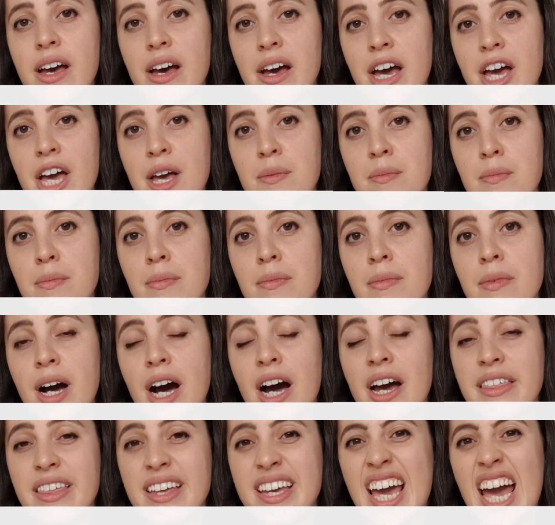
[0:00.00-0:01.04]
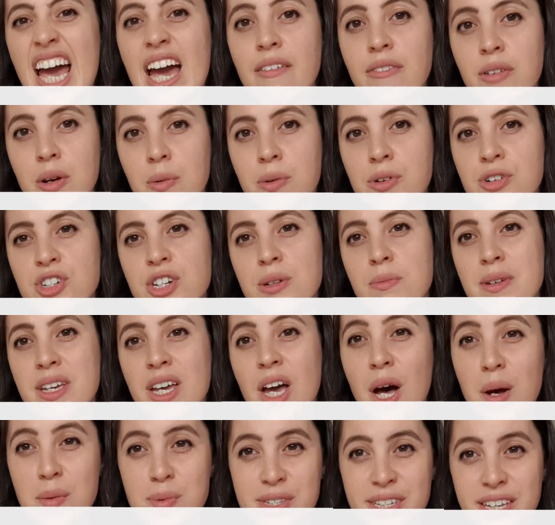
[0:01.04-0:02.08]
Um, I think everyone should be
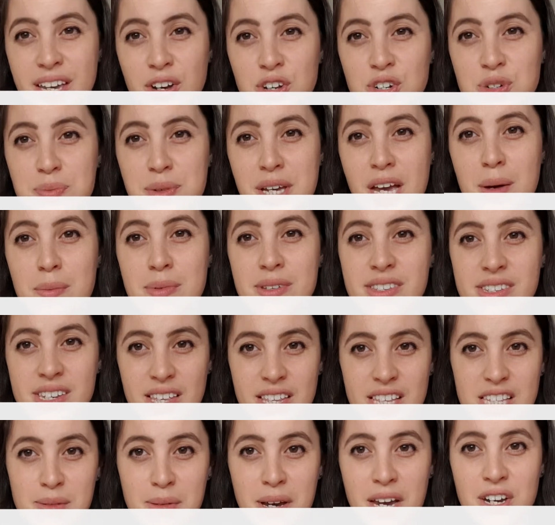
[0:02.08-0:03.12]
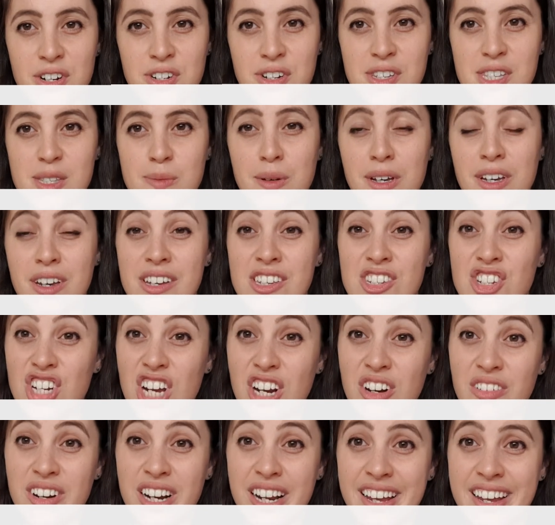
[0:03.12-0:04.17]
upskilled to be able to see these patients because
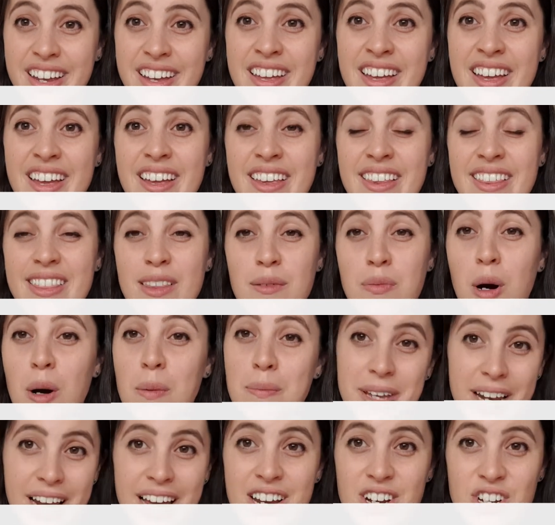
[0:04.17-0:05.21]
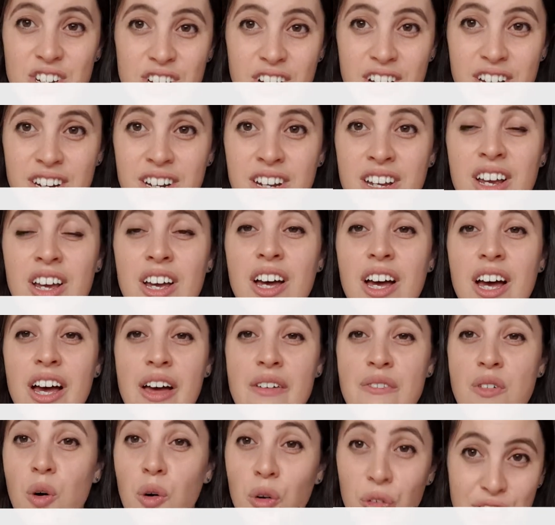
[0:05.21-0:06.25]
generally the population
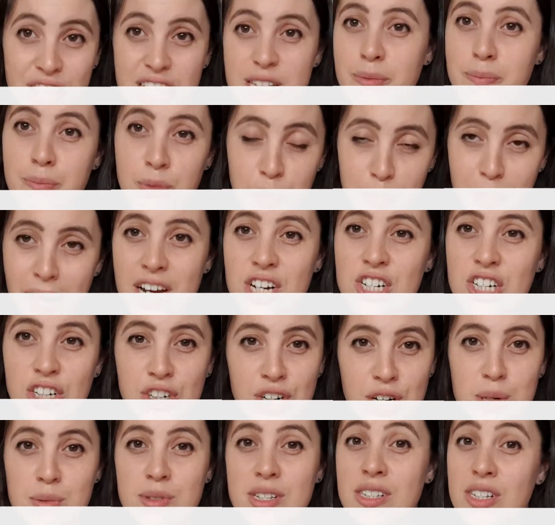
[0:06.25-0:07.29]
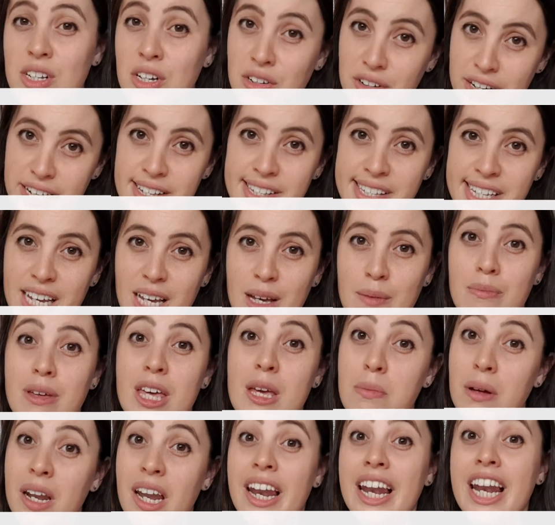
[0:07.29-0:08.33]
of all these patient groups is increasing.
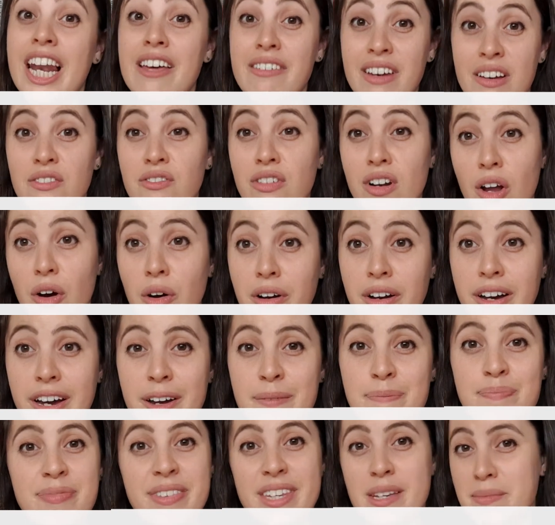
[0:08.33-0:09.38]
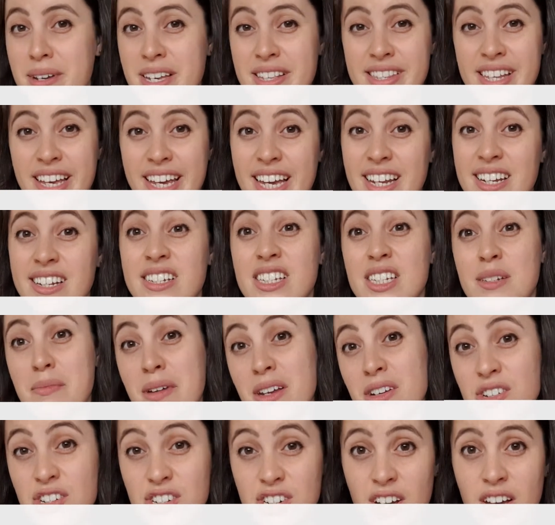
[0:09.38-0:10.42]
People are living for longer, it means they're getting
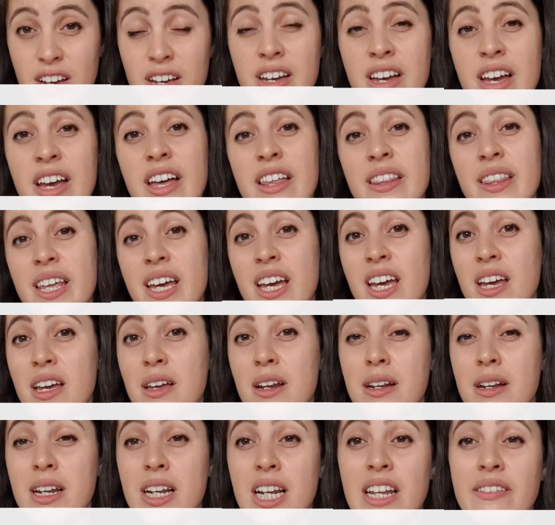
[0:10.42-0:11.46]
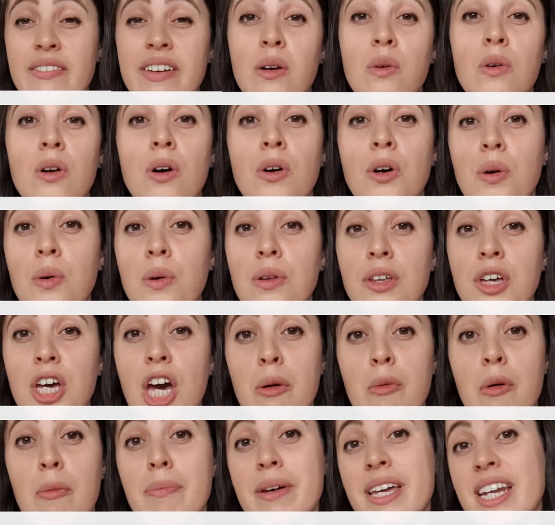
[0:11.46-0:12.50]
dementia, they're living longer with
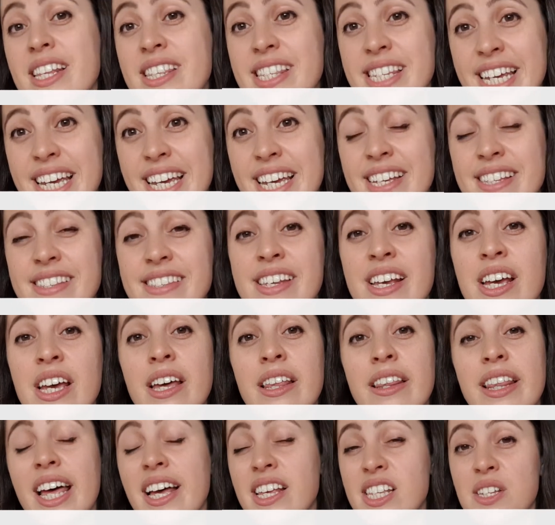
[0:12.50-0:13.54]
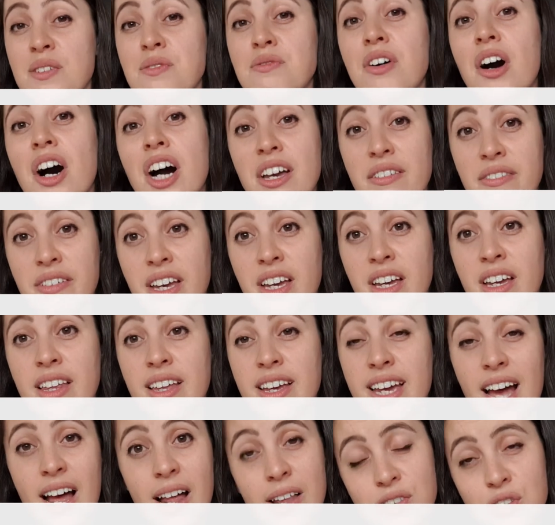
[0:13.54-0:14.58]
comorbidities, they're surviving
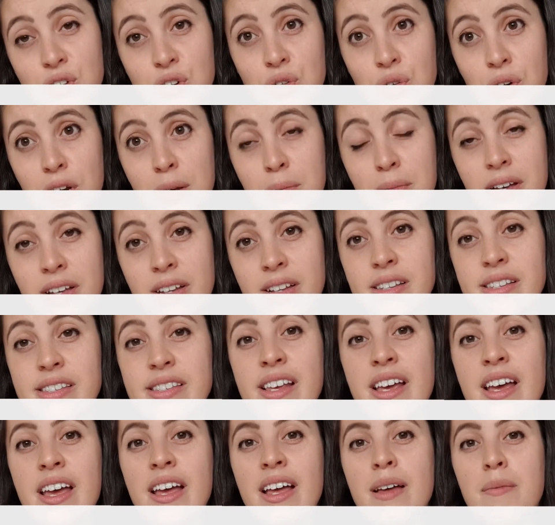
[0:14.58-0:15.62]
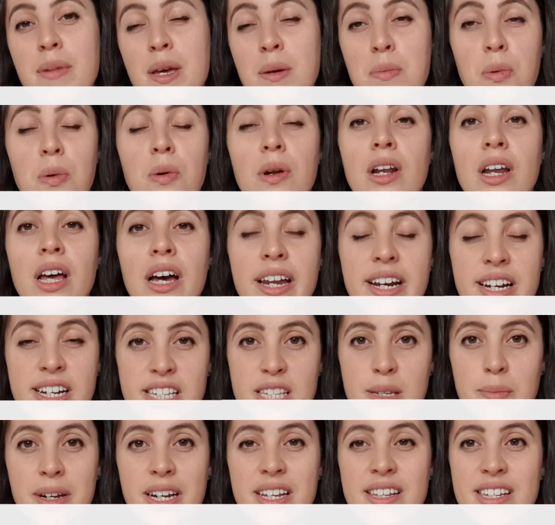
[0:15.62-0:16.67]
cancer treatments, People with learning
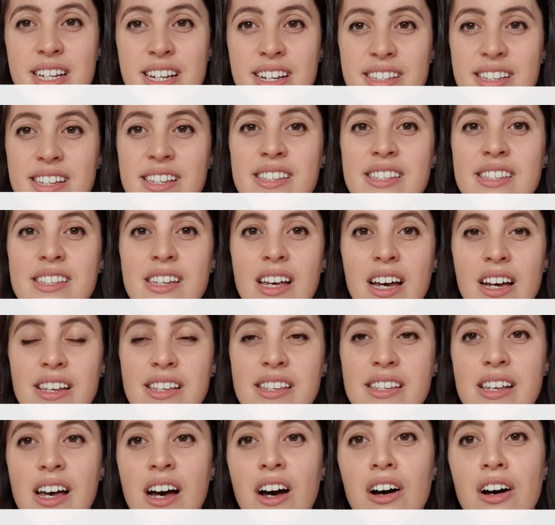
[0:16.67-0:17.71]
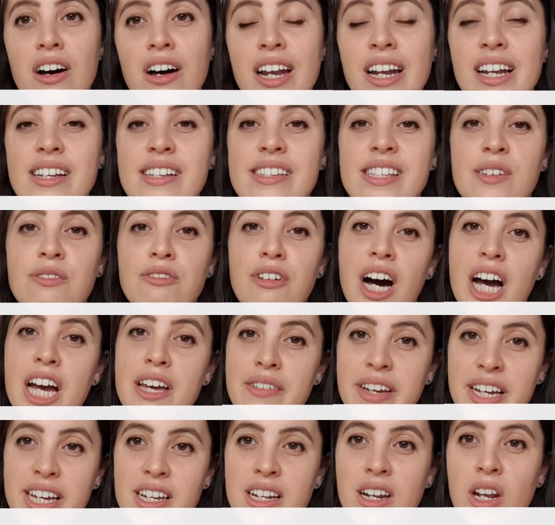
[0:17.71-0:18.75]
disabilities are, are
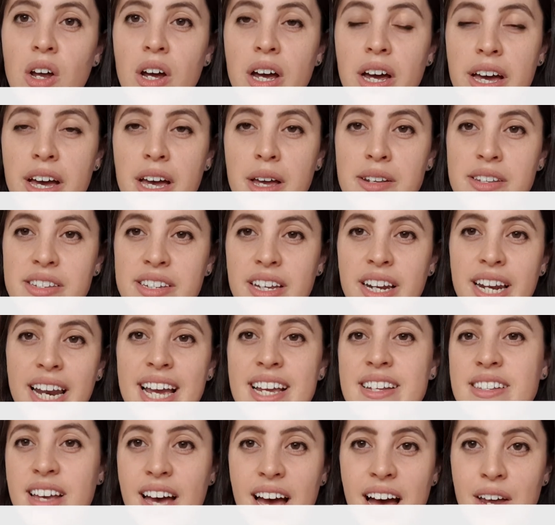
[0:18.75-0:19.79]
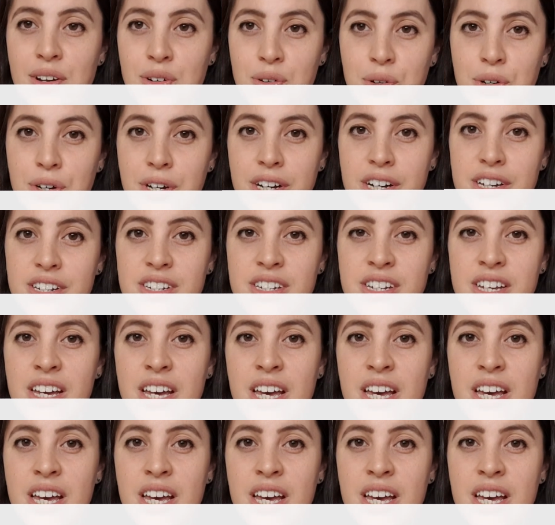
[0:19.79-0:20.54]
surviving in, into later adulthood.